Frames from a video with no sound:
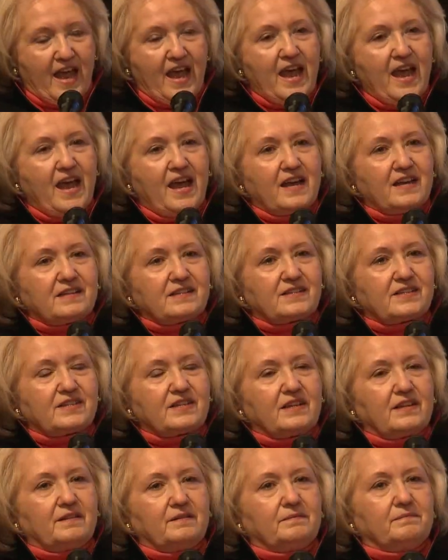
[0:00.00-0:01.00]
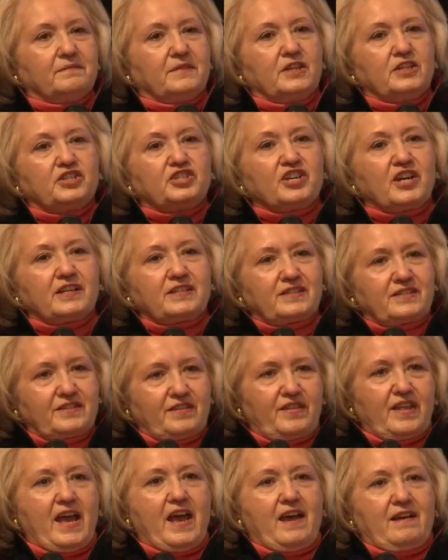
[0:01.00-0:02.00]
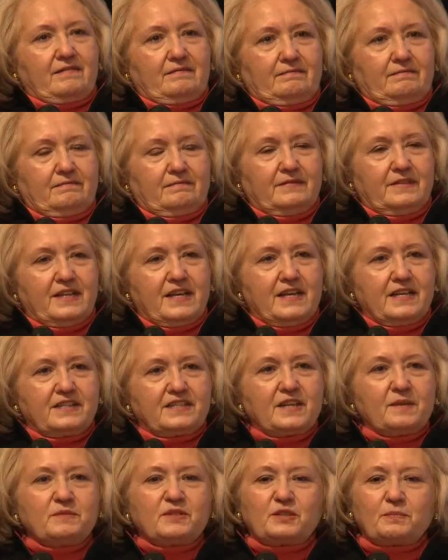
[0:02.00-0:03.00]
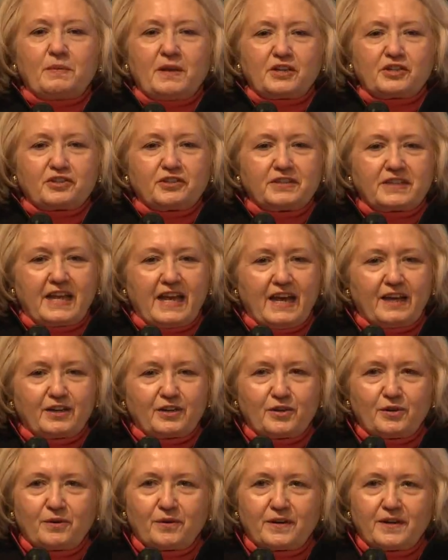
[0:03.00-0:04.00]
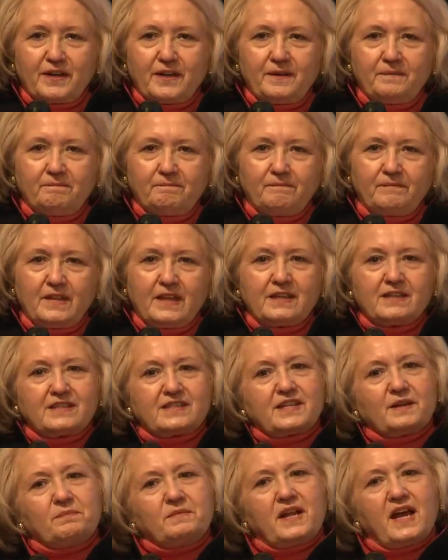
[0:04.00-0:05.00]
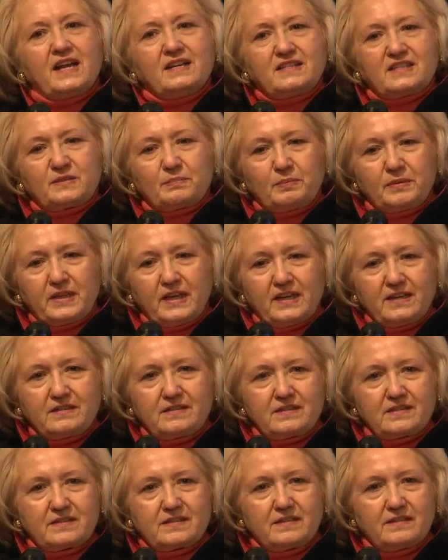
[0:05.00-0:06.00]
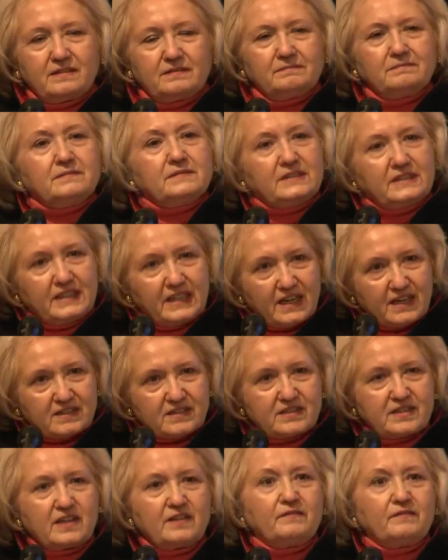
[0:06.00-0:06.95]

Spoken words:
as just that. Some special category, some nice place. Yes,